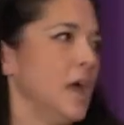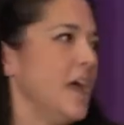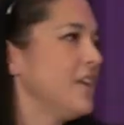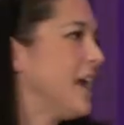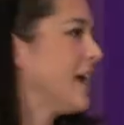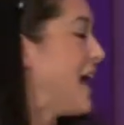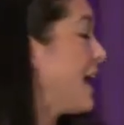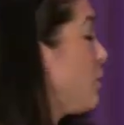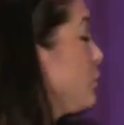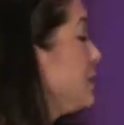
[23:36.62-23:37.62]
And then I
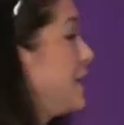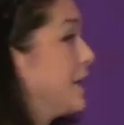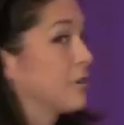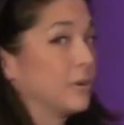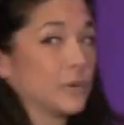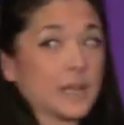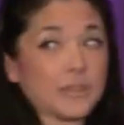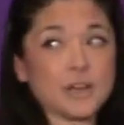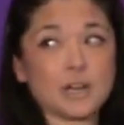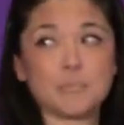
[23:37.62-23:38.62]
got really angry when I
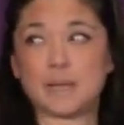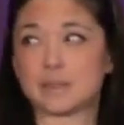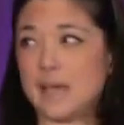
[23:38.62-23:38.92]
thought about